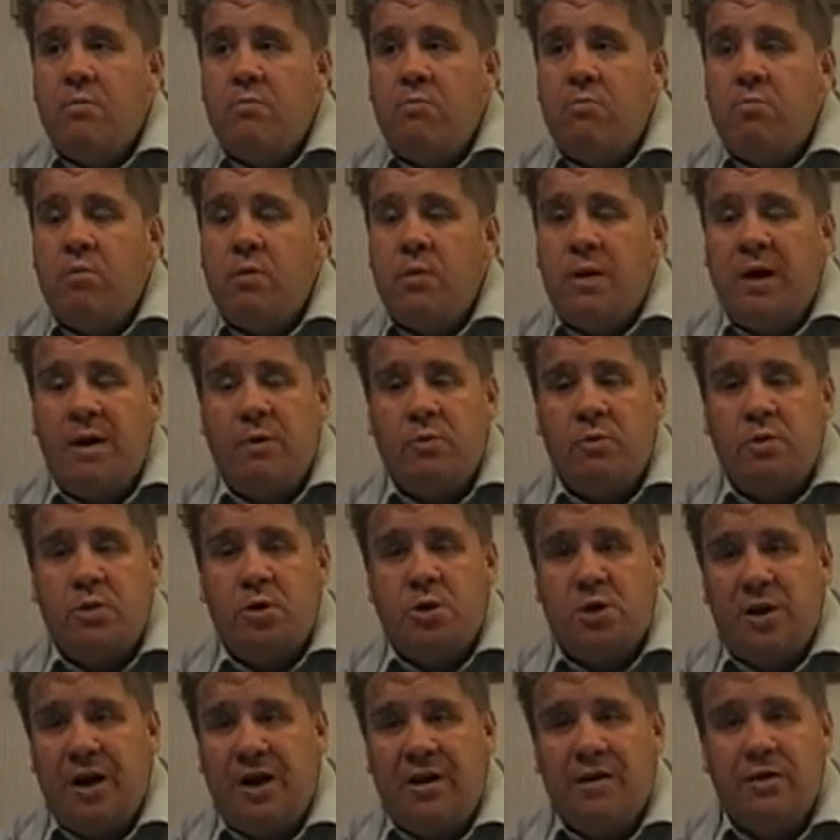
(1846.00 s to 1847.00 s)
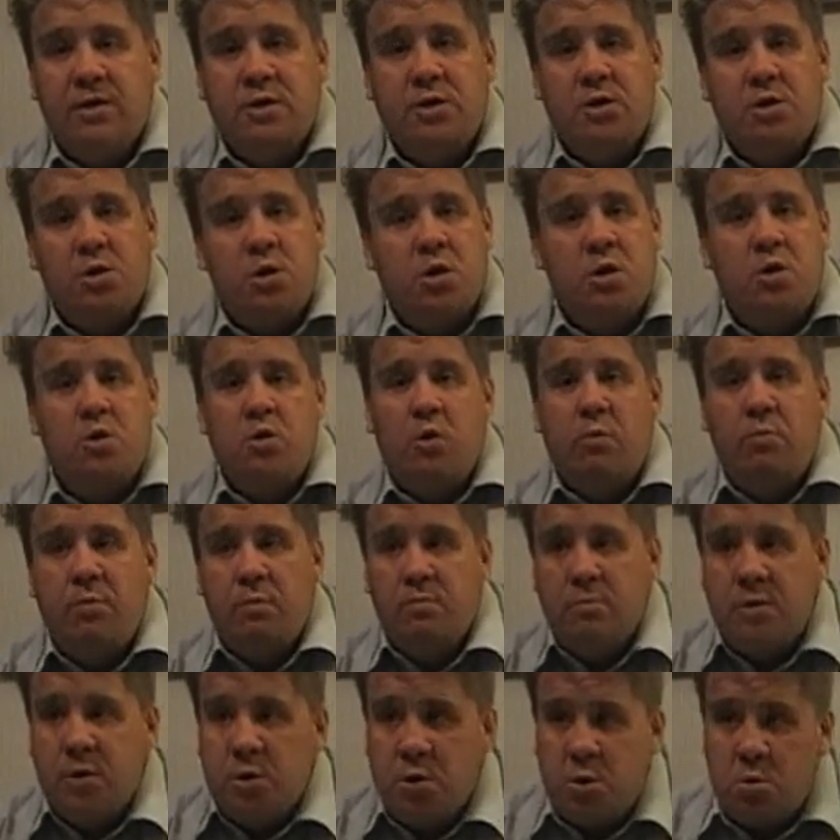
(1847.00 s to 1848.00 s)
But that would challenge the
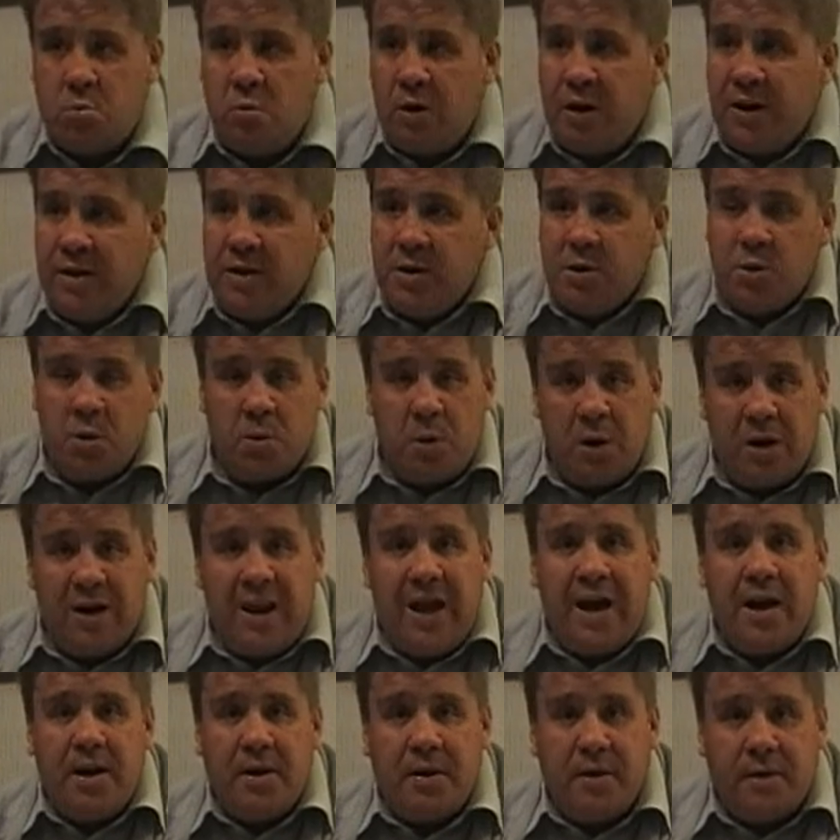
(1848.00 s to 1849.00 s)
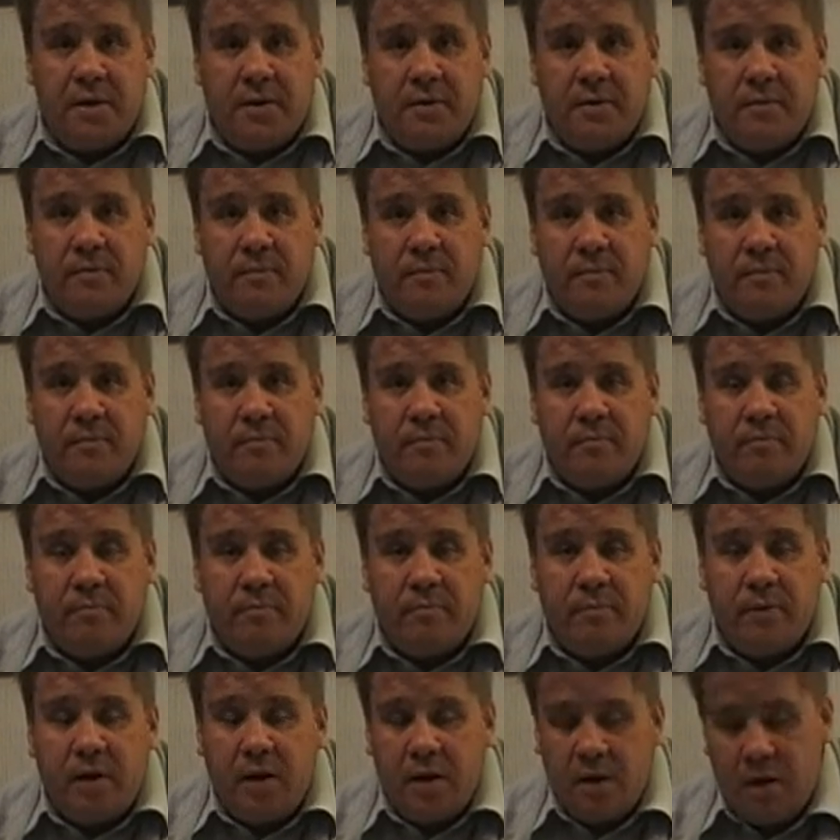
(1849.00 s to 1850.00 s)
nobleman's right to the land.
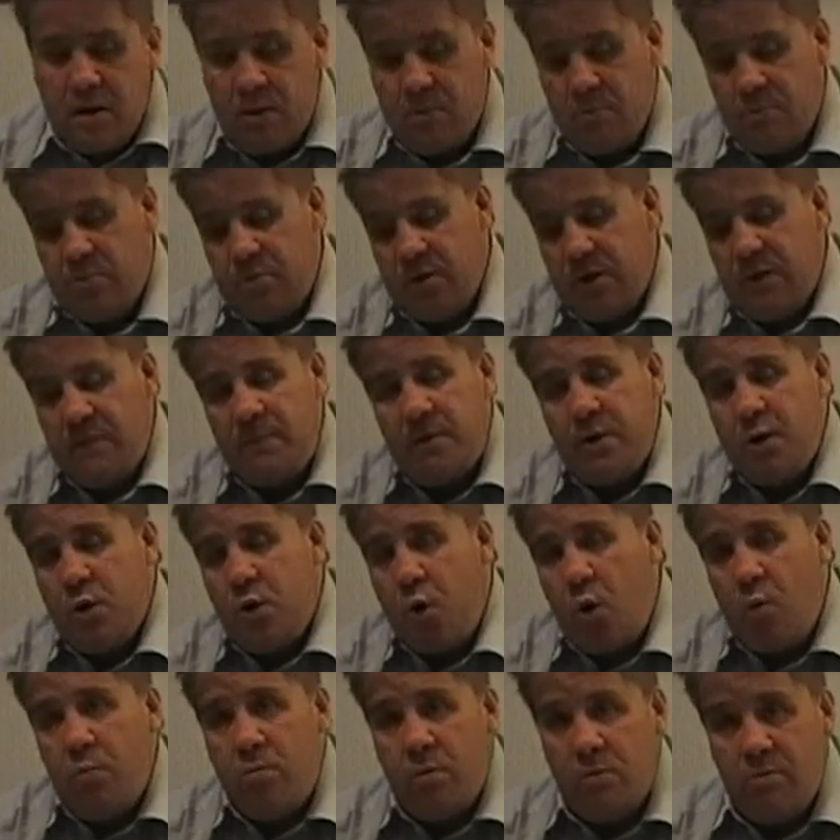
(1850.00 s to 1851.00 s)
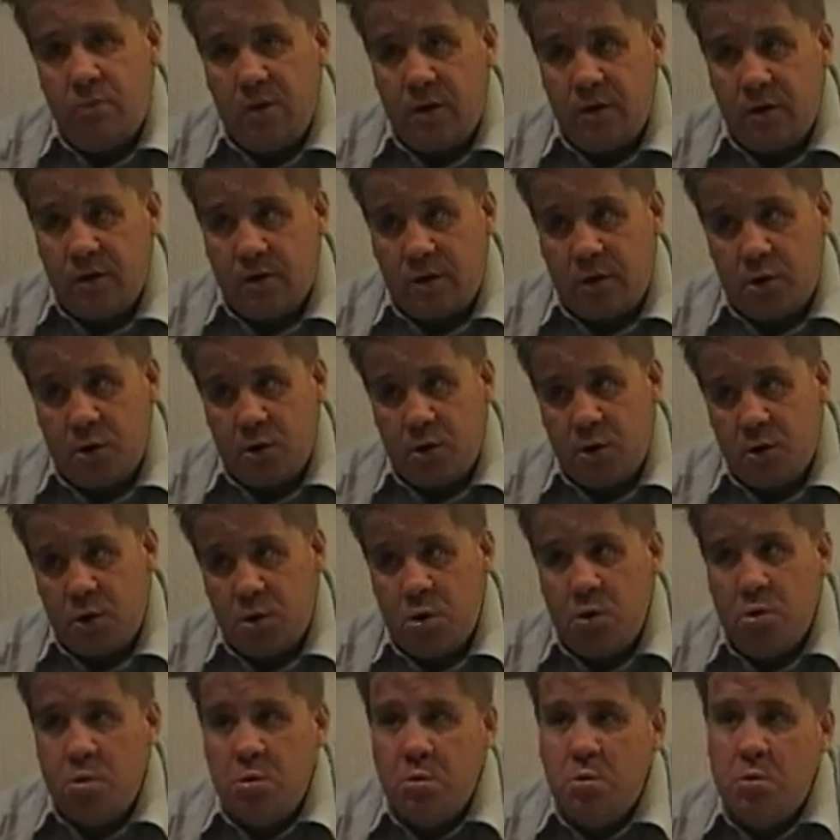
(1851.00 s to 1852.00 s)
But if the nobleman can
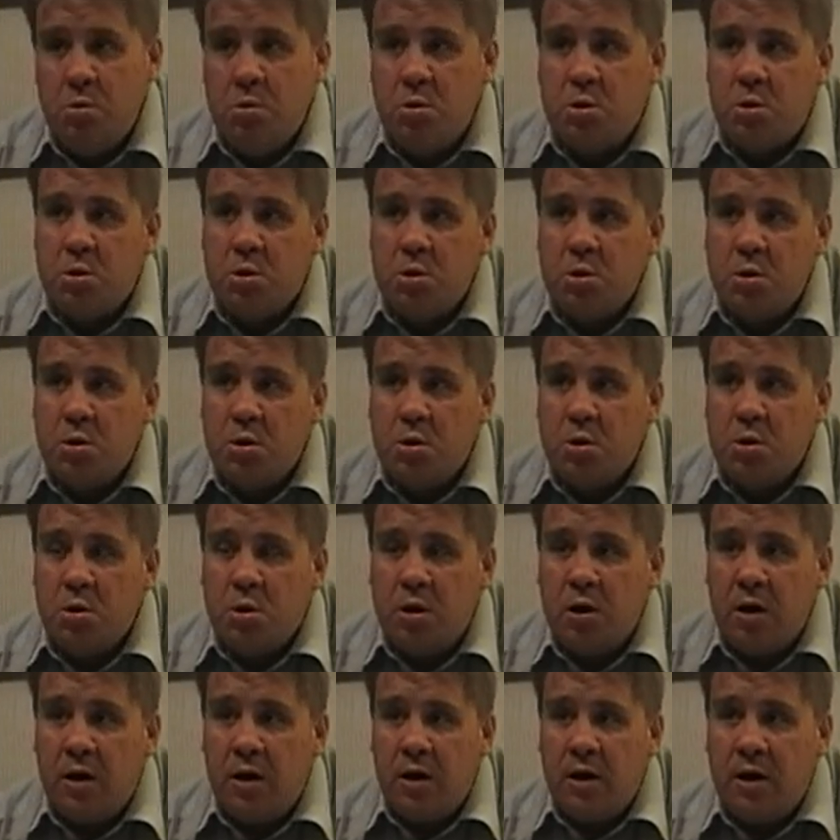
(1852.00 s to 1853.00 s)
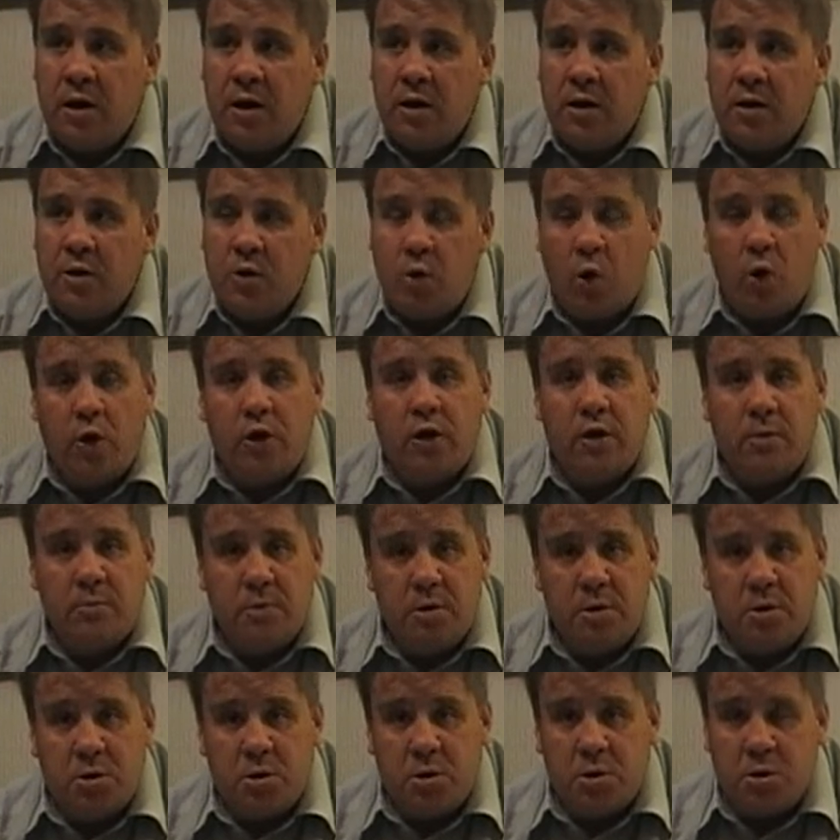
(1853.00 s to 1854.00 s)
use
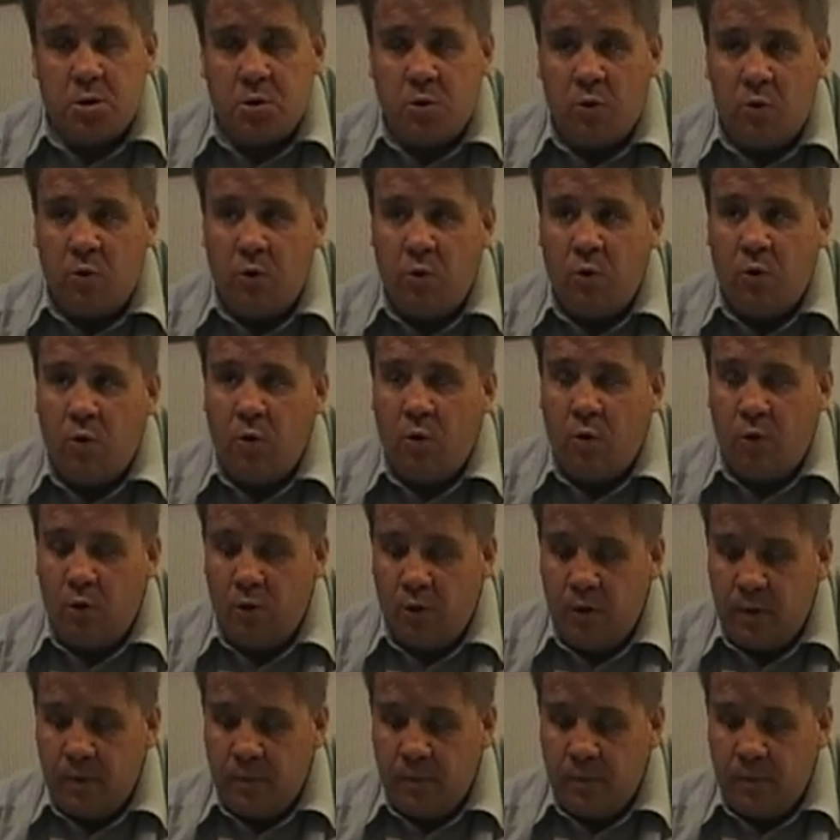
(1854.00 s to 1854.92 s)
documents or